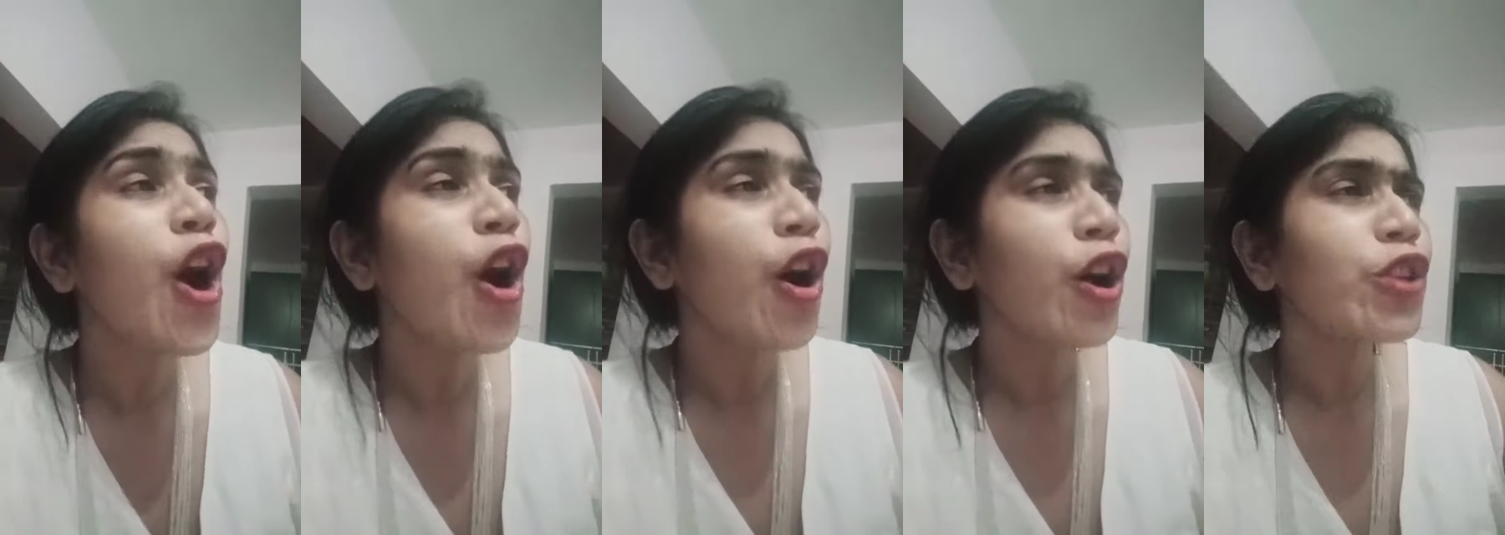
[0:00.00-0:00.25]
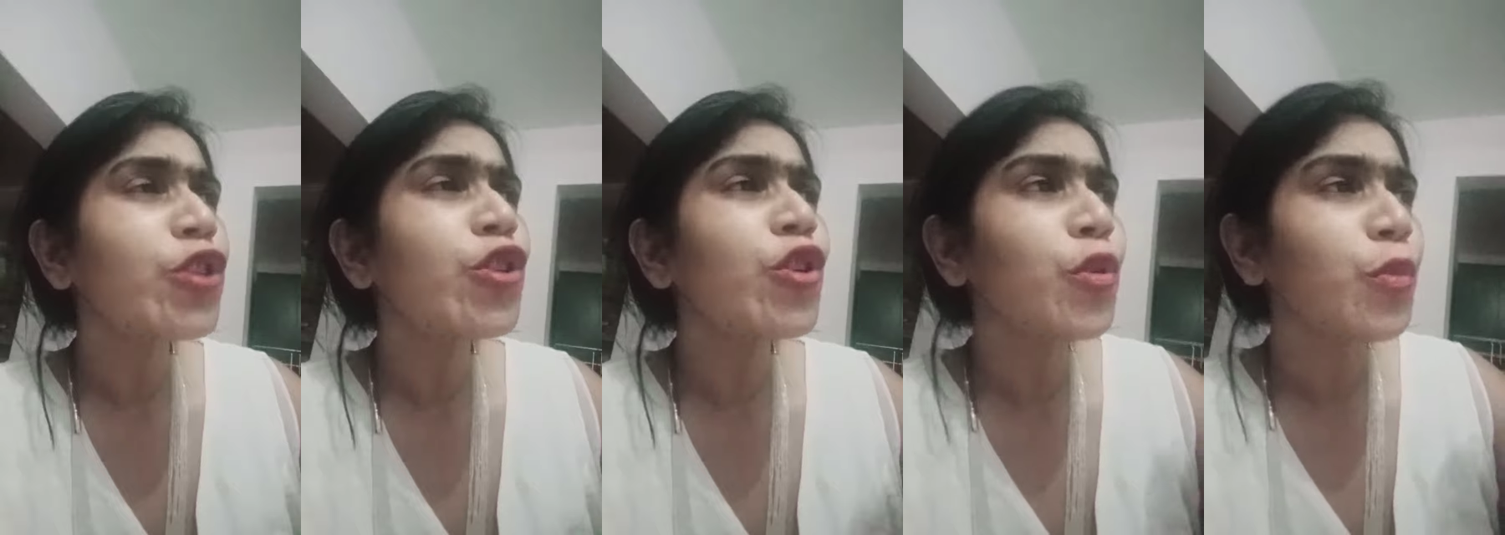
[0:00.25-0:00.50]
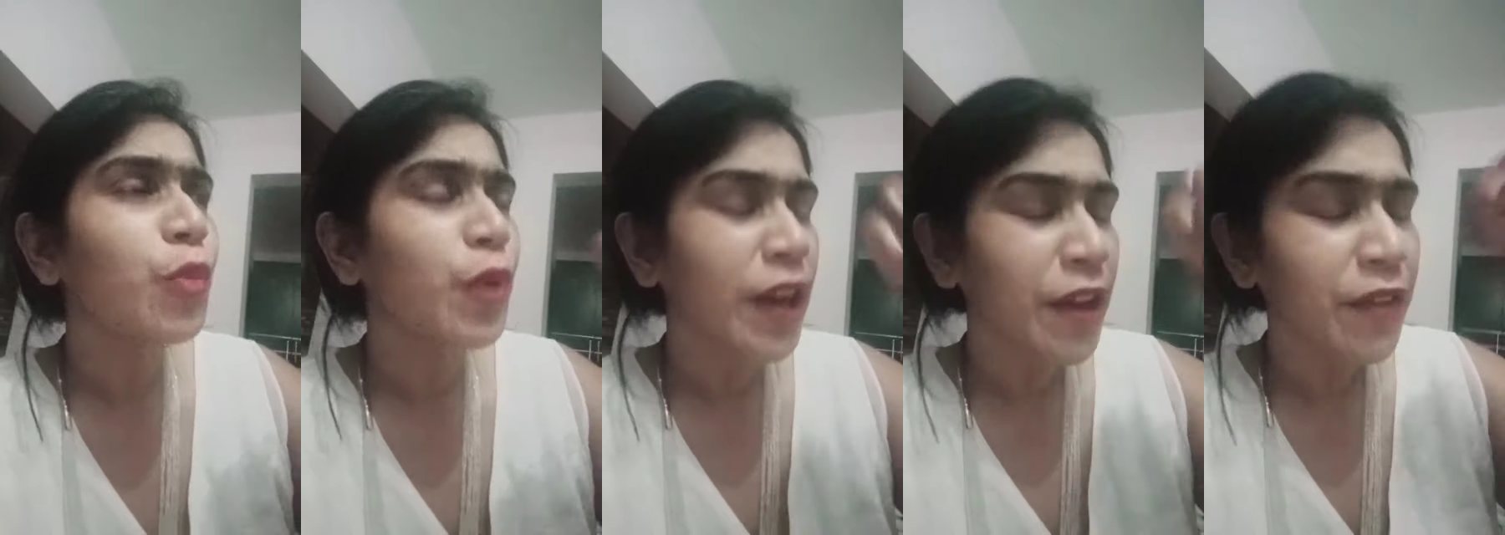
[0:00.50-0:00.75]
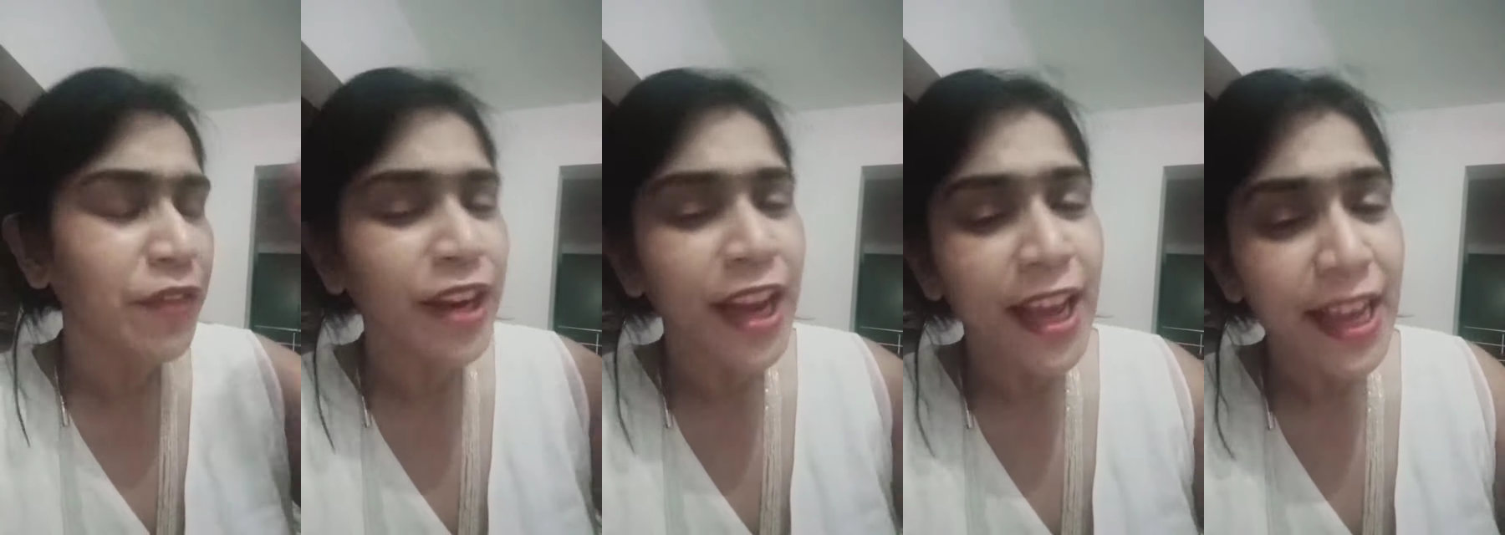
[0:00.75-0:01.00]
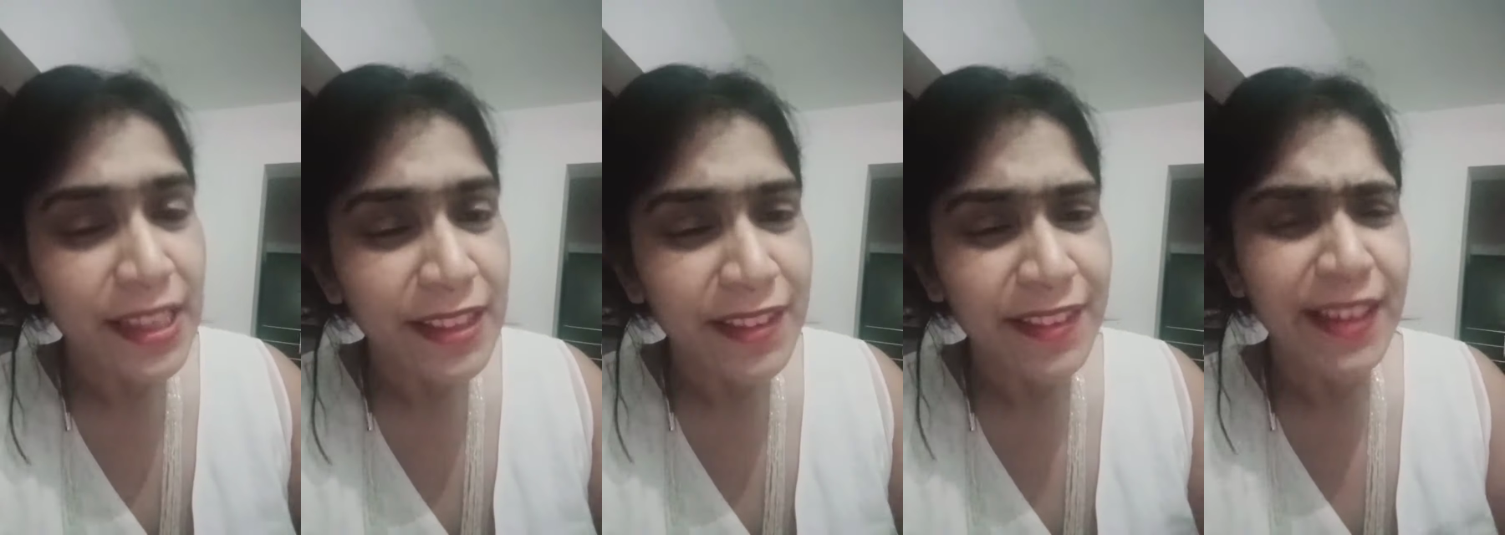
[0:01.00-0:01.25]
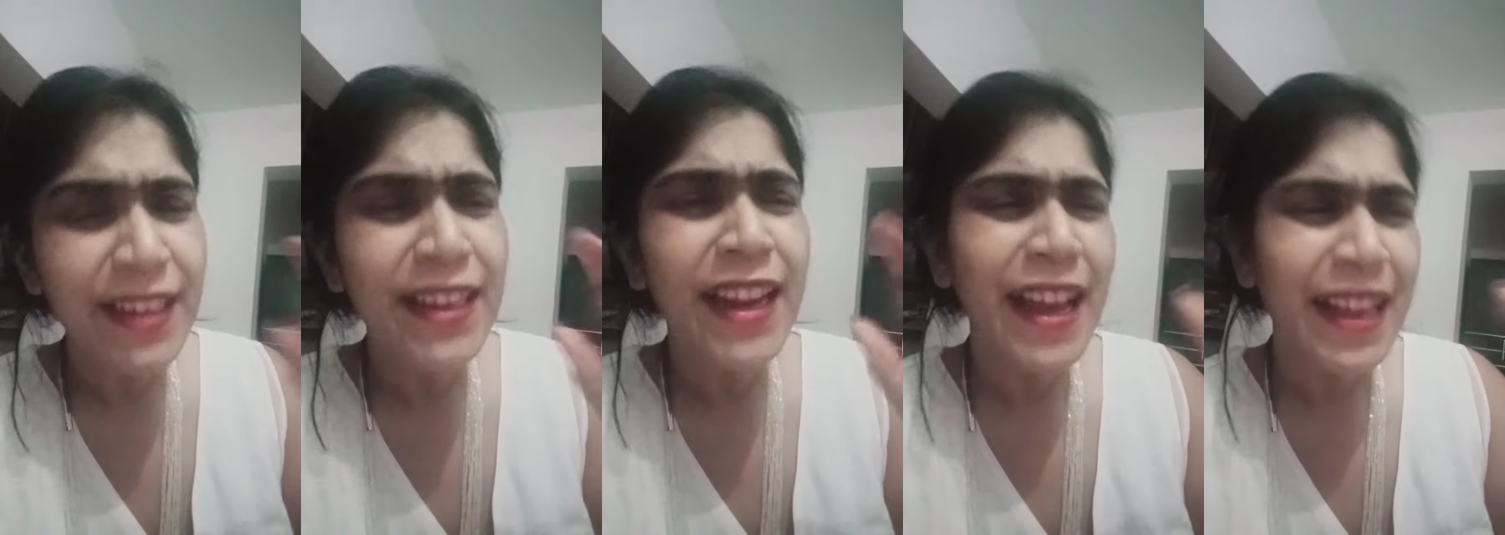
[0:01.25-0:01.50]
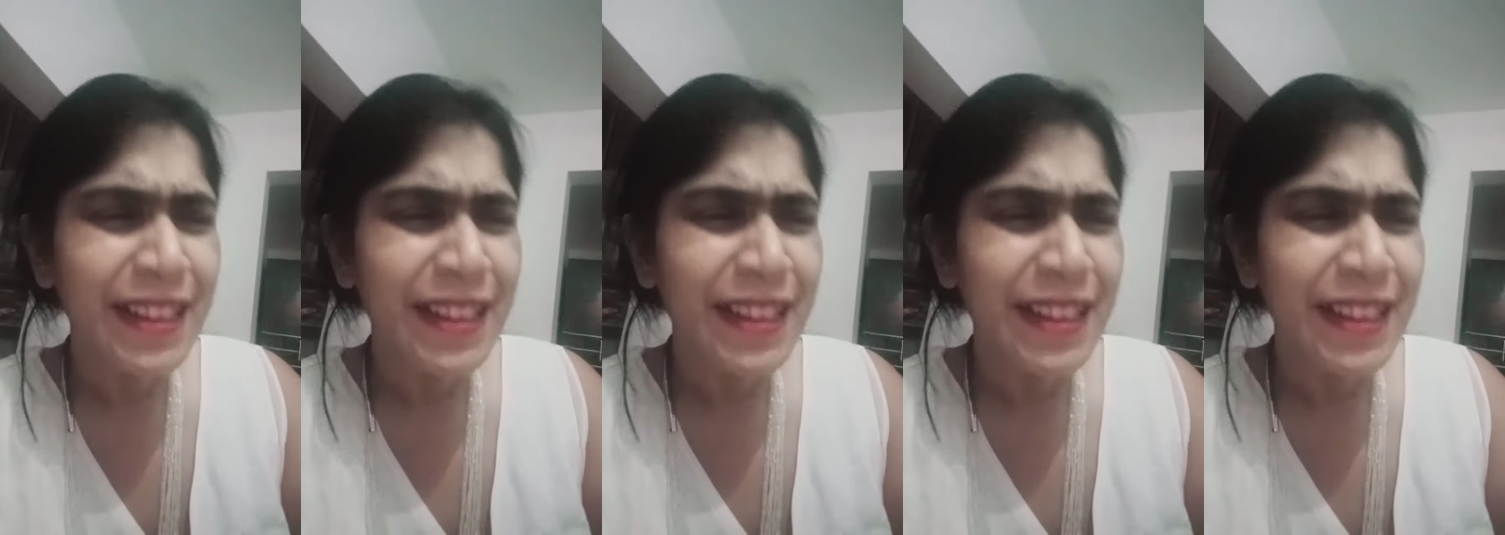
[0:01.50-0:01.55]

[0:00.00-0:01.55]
Although whatever I had seen,